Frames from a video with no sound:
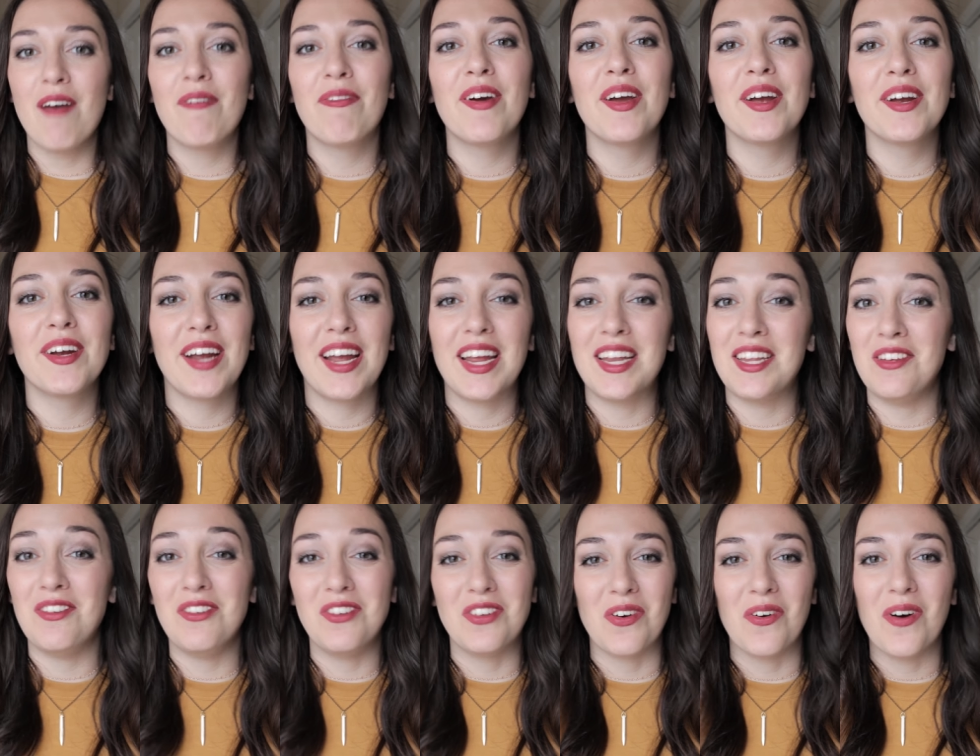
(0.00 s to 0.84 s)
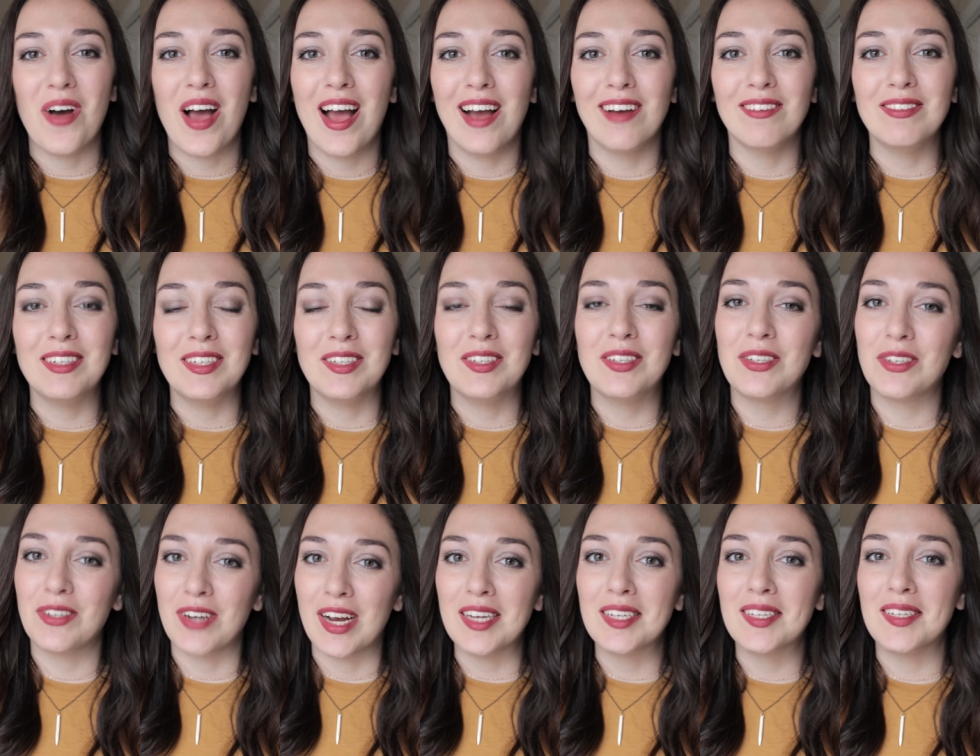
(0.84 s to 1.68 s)
effort and you don't have to
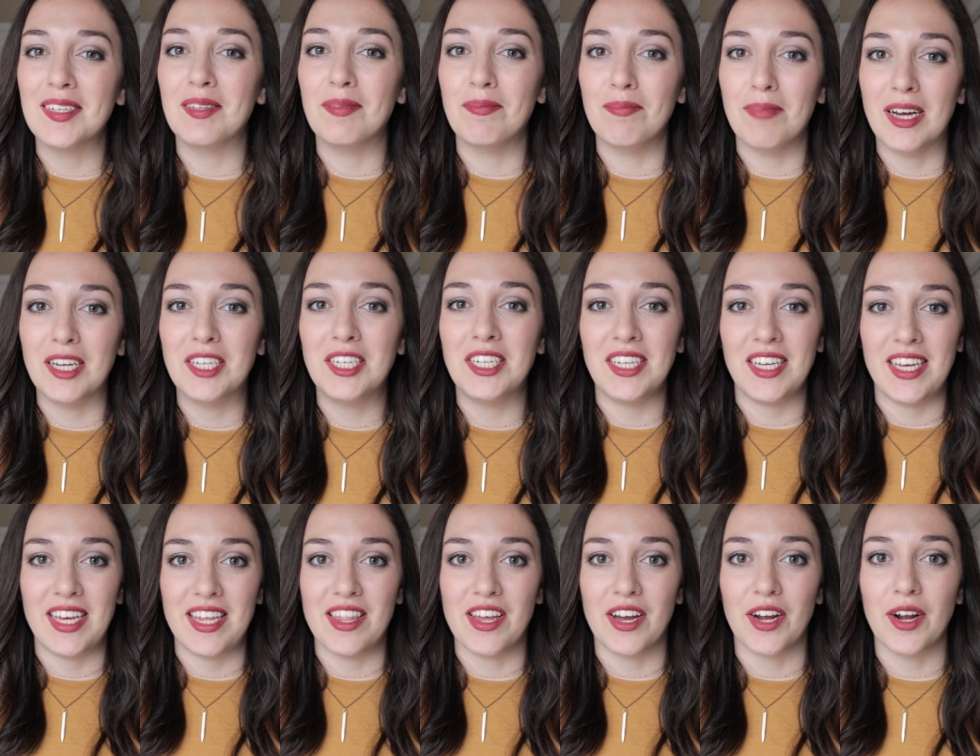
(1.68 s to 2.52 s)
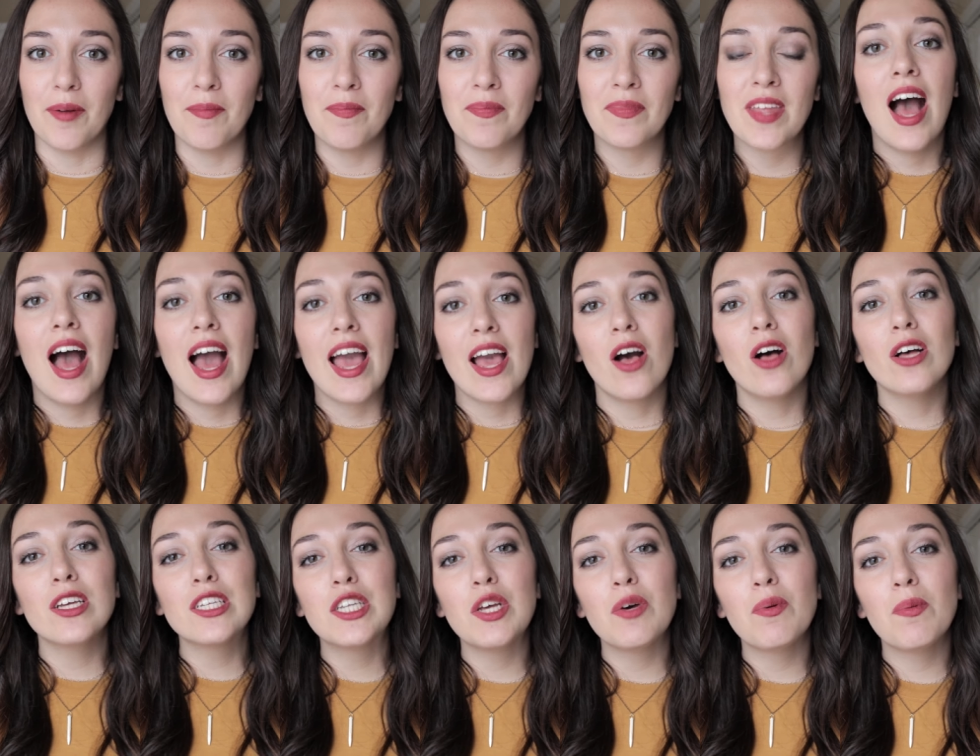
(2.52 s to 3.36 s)
stress as much either. I
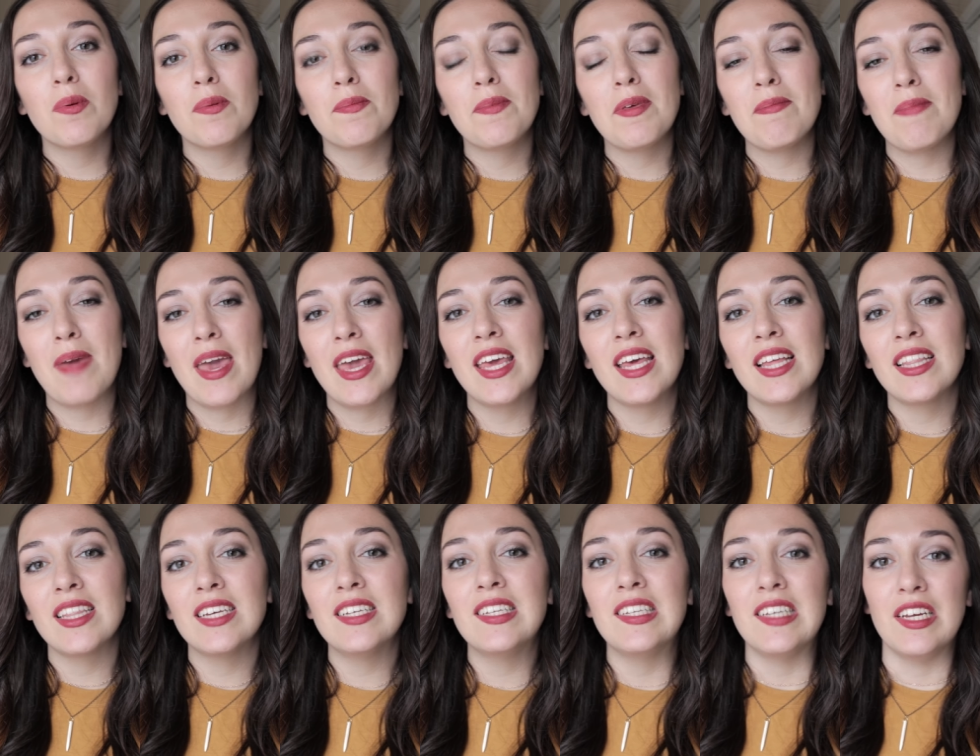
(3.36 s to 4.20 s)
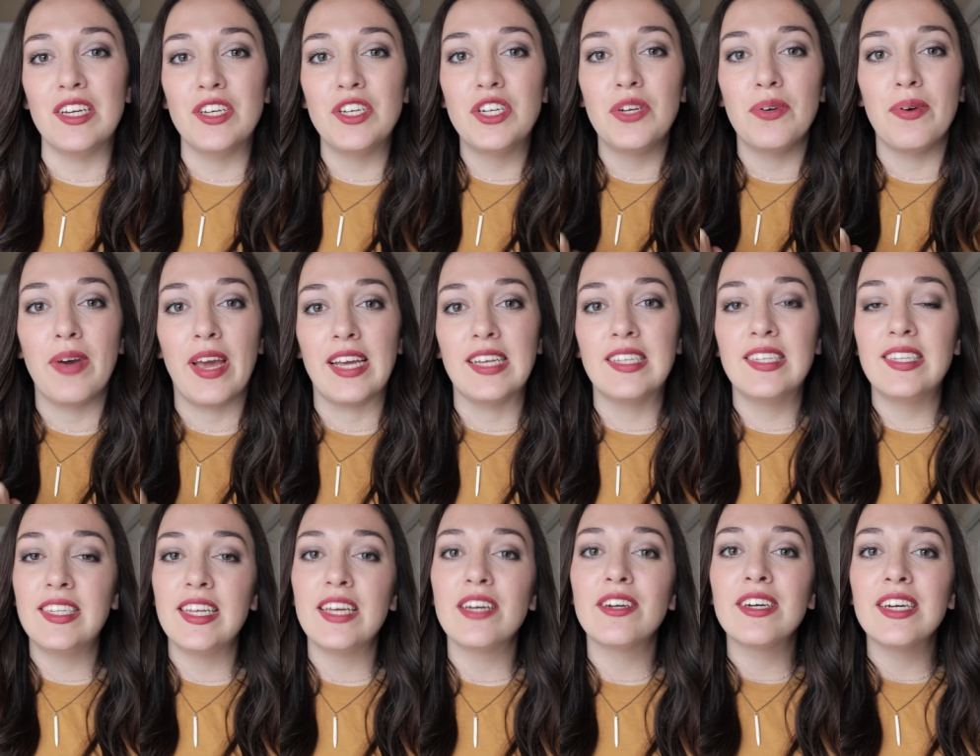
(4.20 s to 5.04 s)
also will be making this into a
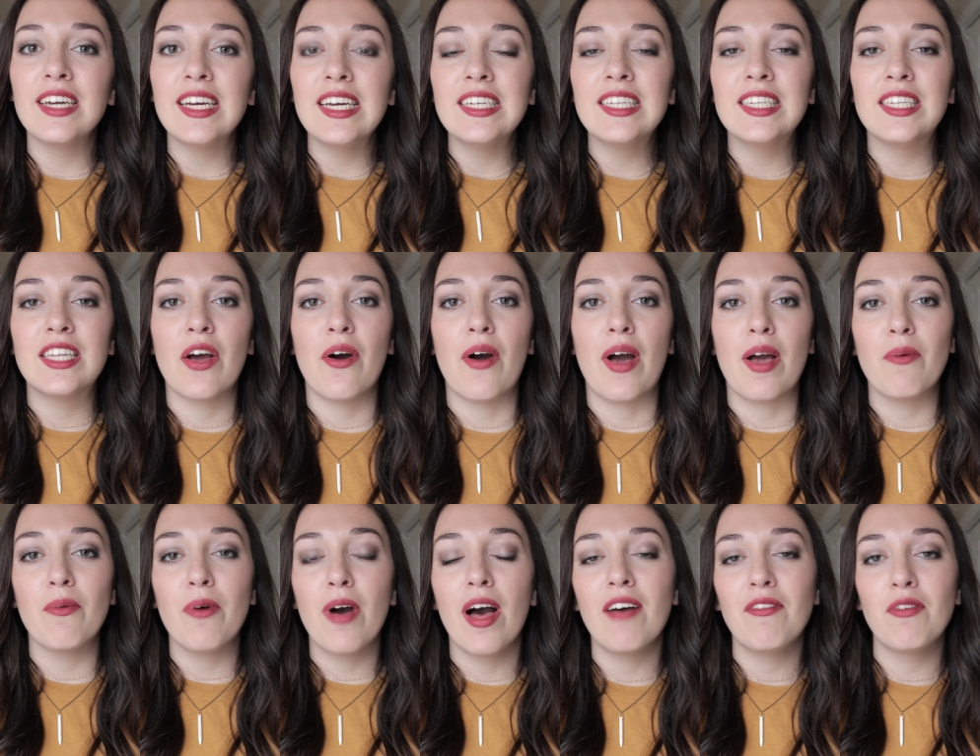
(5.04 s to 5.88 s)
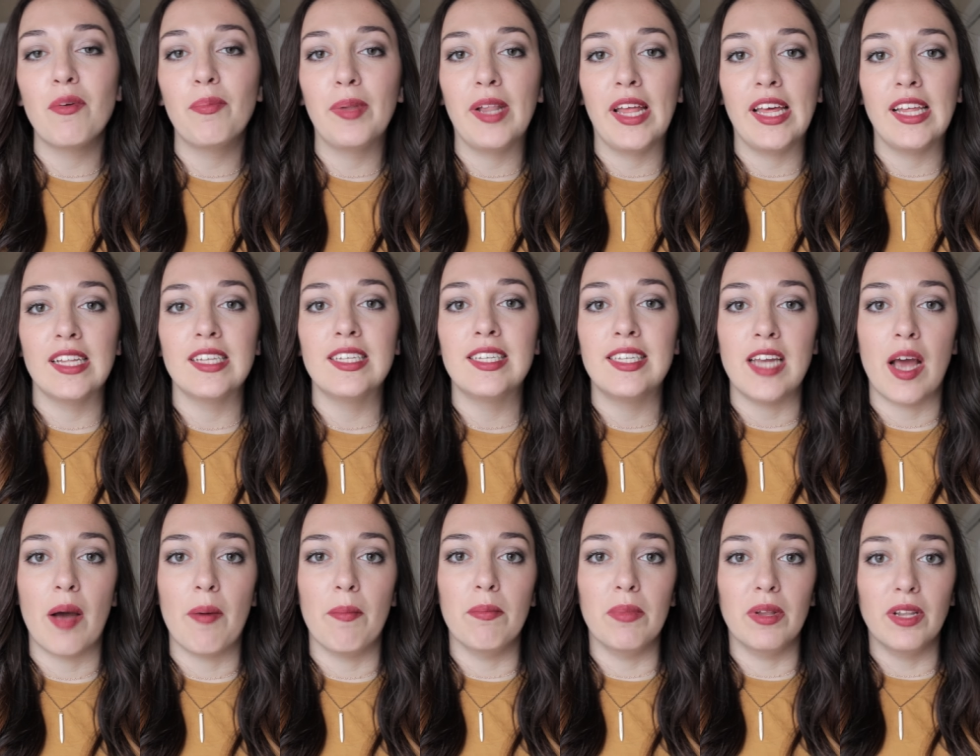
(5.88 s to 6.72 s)
series, so I will have a playlist
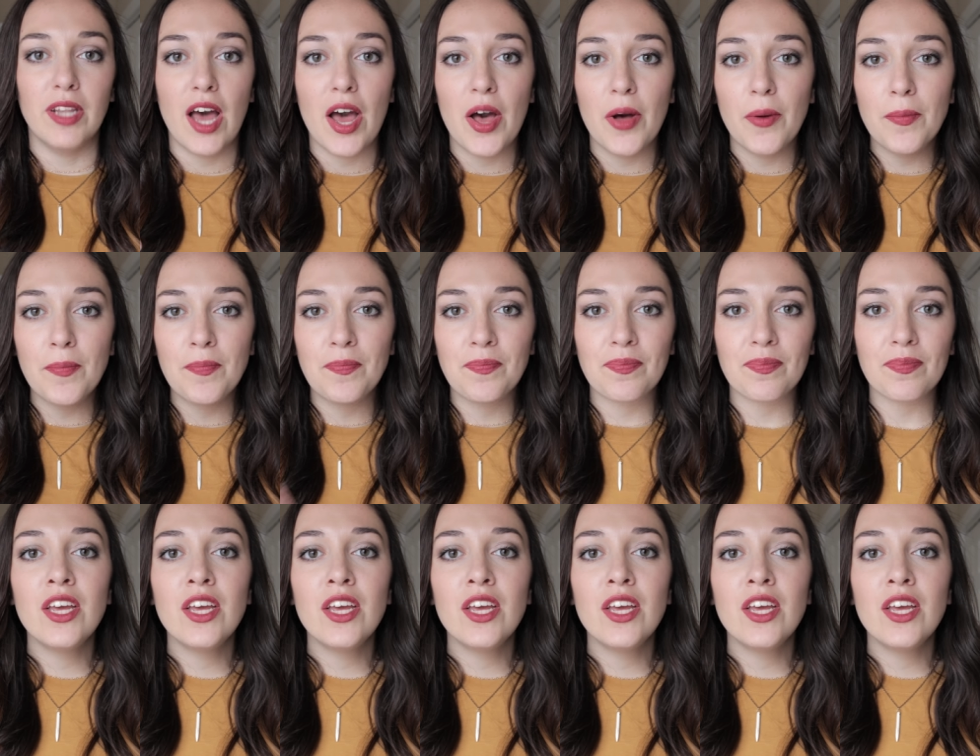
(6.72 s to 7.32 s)
down below.